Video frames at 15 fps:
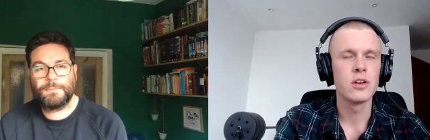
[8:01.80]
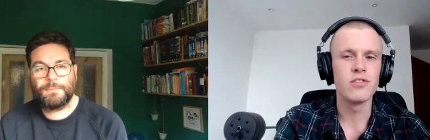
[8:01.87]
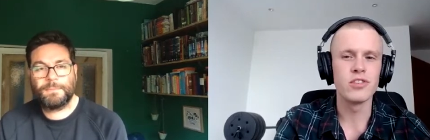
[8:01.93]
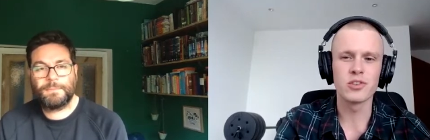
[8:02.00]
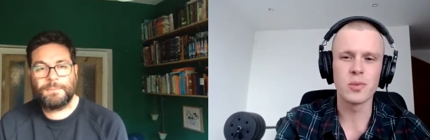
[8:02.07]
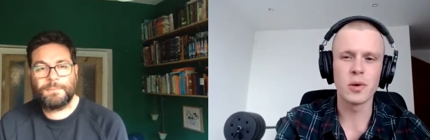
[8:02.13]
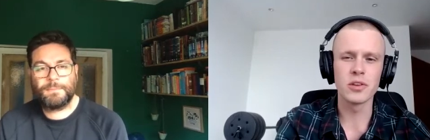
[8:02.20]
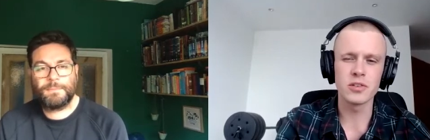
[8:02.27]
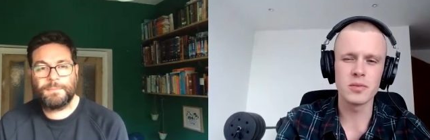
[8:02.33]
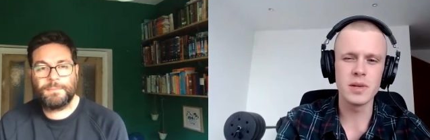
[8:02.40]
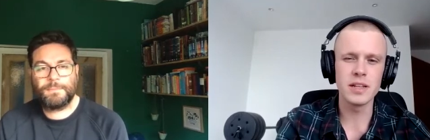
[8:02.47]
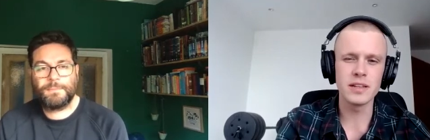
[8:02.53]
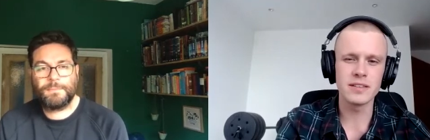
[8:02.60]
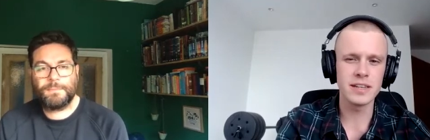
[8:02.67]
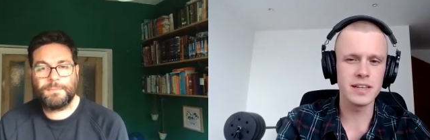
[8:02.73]

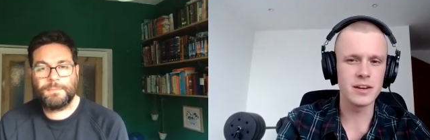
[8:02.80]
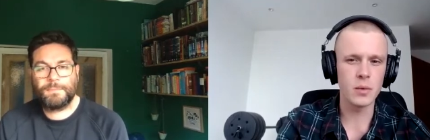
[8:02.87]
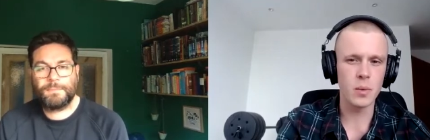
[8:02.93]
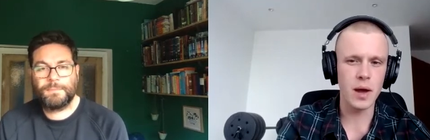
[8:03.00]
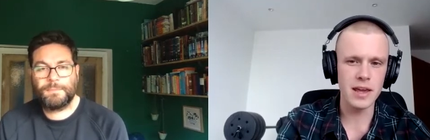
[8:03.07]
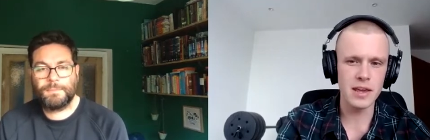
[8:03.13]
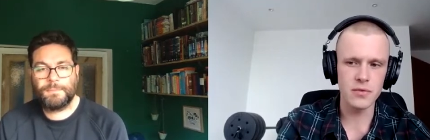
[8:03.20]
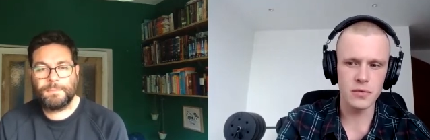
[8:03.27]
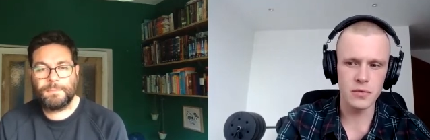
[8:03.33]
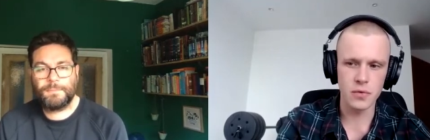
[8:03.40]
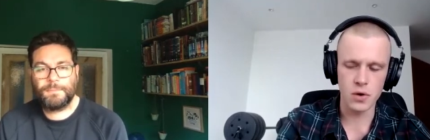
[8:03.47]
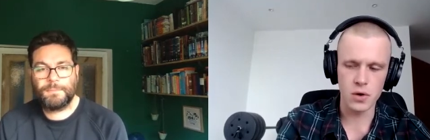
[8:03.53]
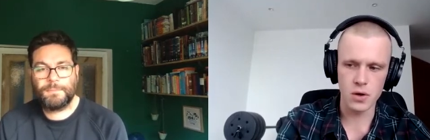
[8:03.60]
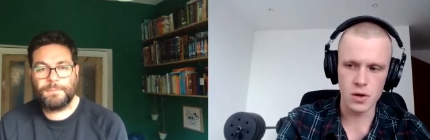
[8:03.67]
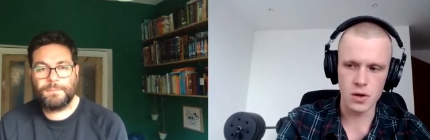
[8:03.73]
Speaker 1: responsibility in a way
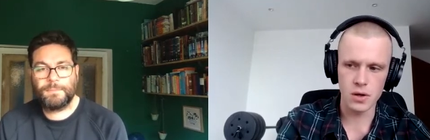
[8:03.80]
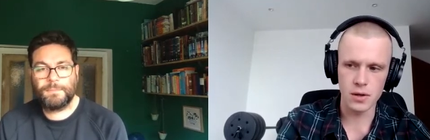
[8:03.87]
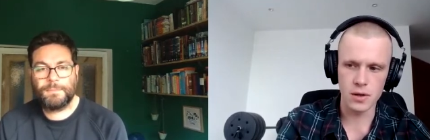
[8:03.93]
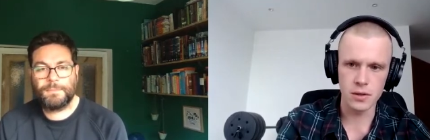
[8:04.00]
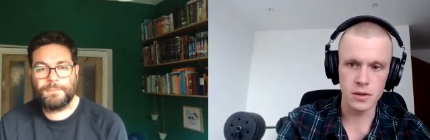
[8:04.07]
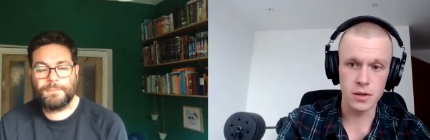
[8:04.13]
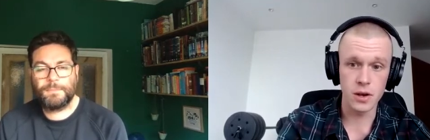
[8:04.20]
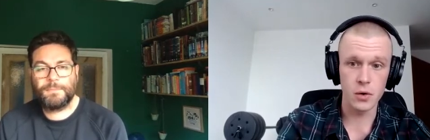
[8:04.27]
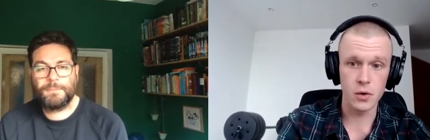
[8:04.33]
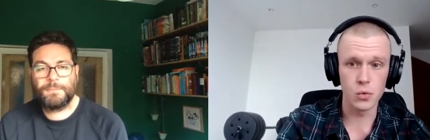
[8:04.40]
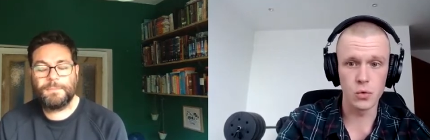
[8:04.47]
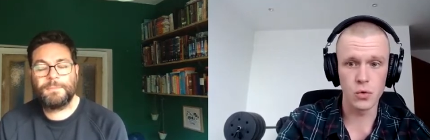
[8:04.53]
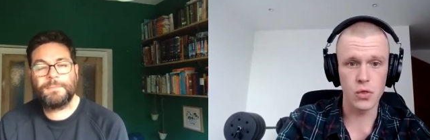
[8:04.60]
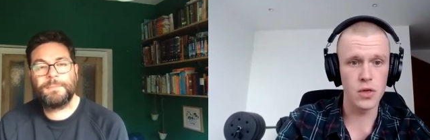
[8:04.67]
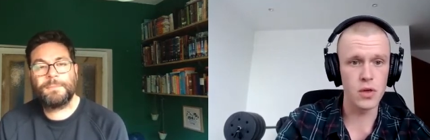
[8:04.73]
for, you know,
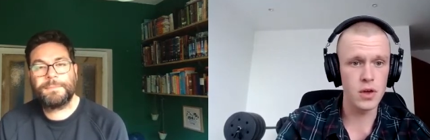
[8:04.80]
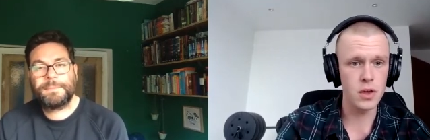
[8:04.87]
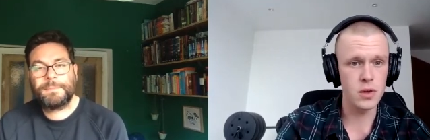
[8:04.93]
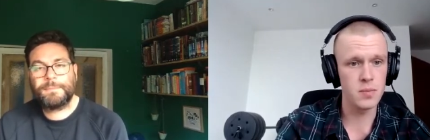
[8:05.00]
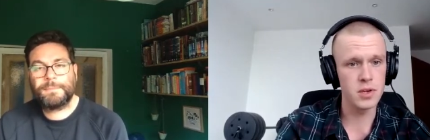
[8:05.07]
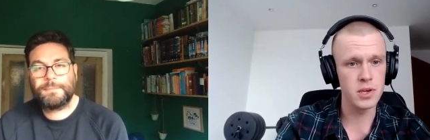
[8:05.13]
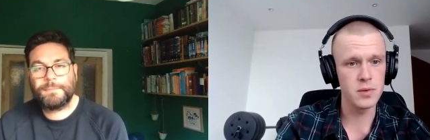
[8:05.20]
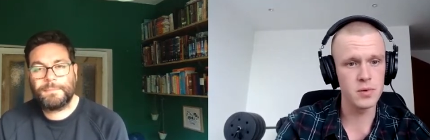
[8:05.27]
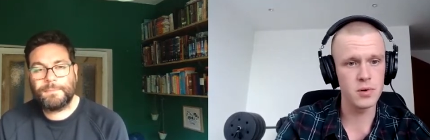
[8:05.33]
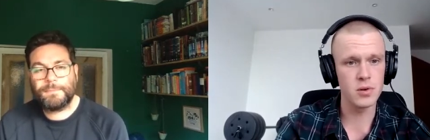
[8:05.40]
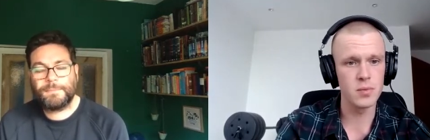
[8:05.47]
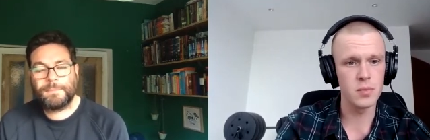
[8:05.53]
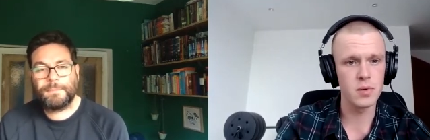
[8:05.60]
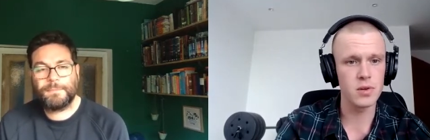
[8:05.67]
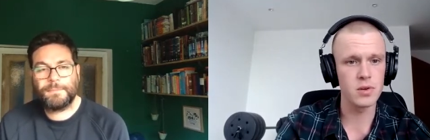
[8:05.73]
all thirty
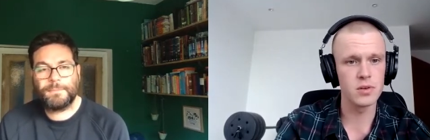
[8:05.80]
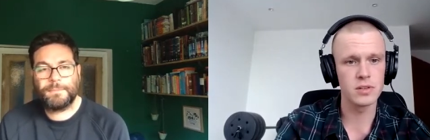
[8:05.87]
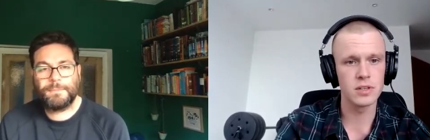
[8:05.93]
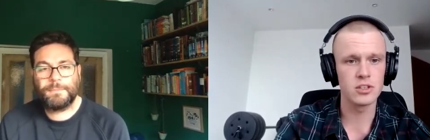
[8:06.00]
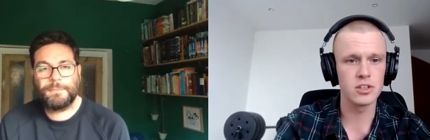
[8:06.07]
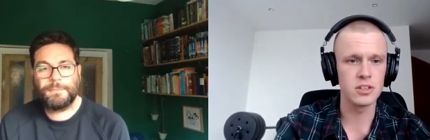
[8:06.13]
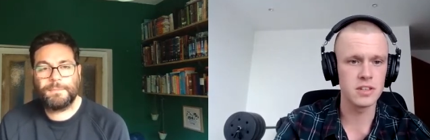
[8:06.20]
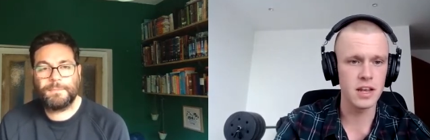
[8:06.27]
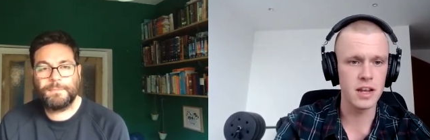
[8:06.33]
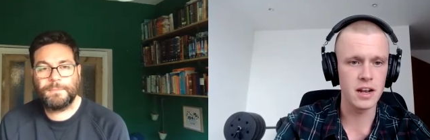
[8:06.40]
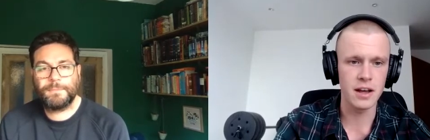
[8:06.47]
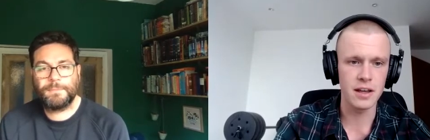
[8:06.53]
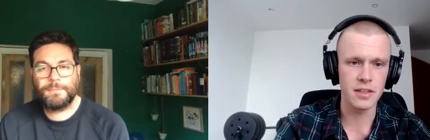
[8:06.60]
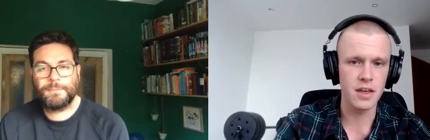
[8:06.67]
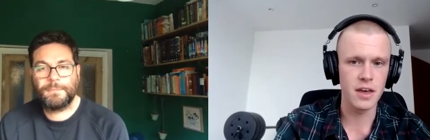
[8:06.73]
people, because as you say,
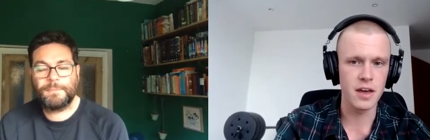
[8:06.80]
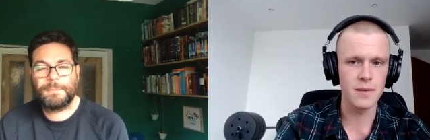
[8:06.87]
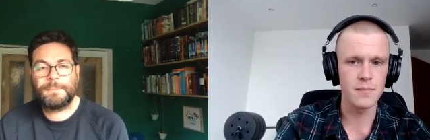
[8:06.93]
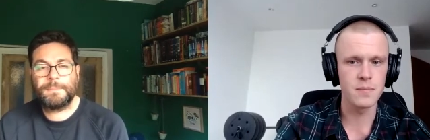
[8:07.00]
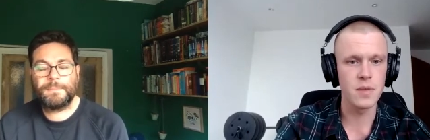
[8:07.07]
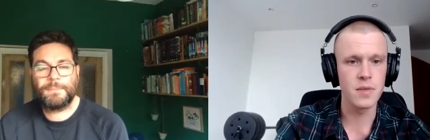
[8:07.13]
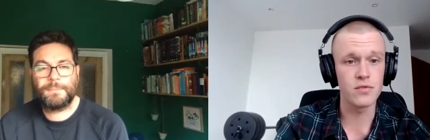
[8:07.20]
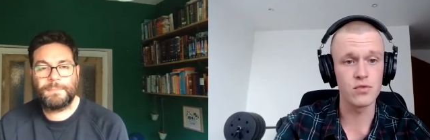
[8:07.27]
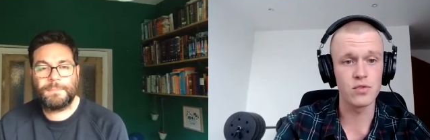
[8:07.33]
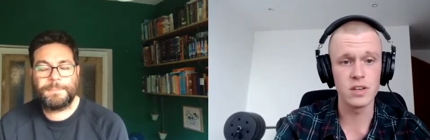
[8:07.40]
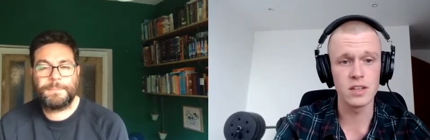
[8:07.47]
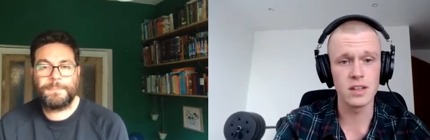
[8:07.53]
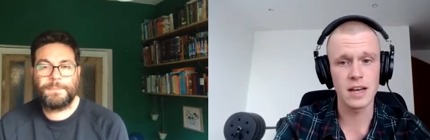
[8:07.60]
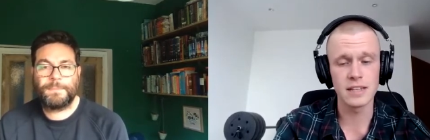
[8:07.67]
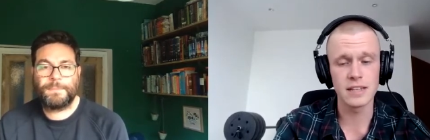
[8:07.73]
like they're, they're
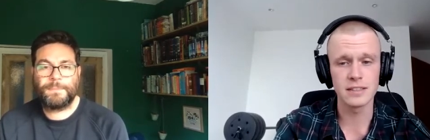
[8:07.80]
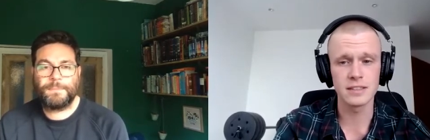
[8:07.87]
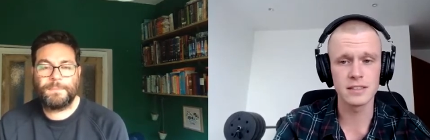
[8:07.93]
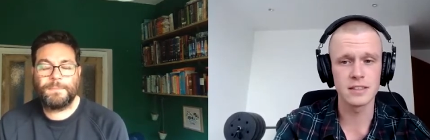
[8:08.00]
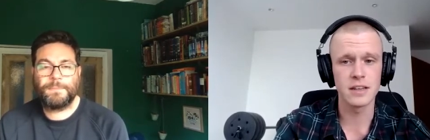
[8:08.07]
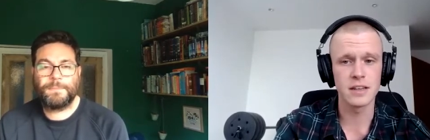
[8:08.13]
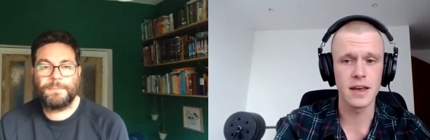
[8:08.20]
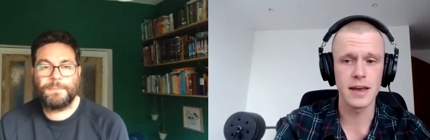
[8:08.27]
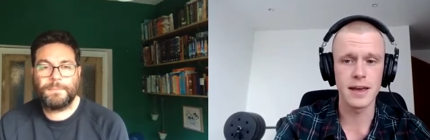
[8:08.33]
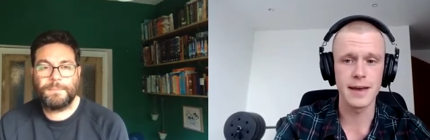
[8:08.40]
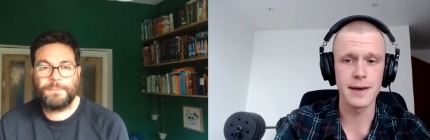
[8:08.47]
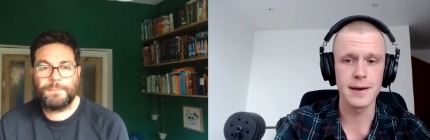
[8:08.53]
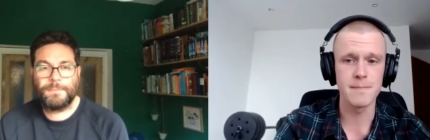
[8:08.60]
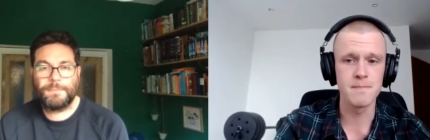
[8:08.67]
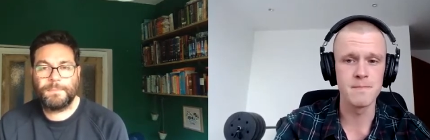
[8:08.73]
freelance
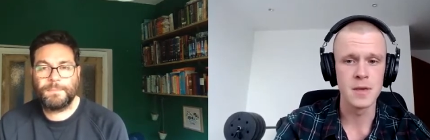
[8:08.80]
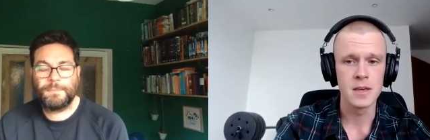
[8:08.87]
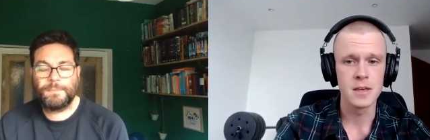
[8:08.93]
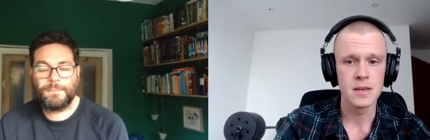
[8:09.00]
um,